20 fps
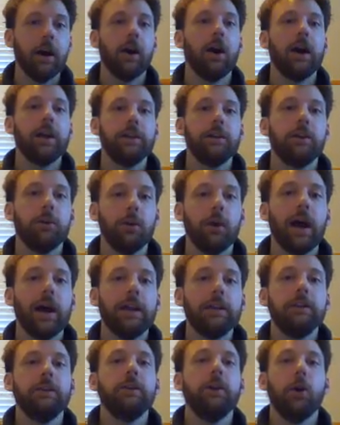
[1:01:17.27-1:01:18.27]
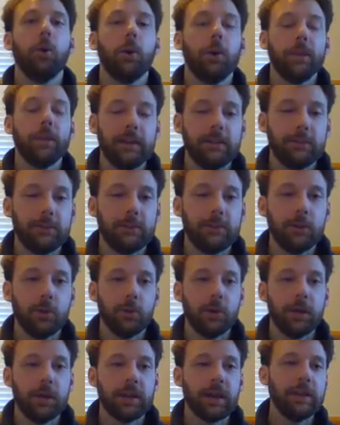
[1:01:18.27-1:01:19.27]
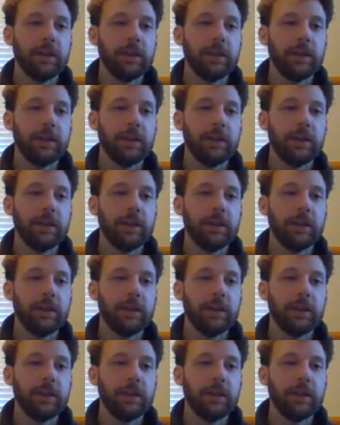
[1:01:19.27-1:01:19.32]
oh, I know what he's doing.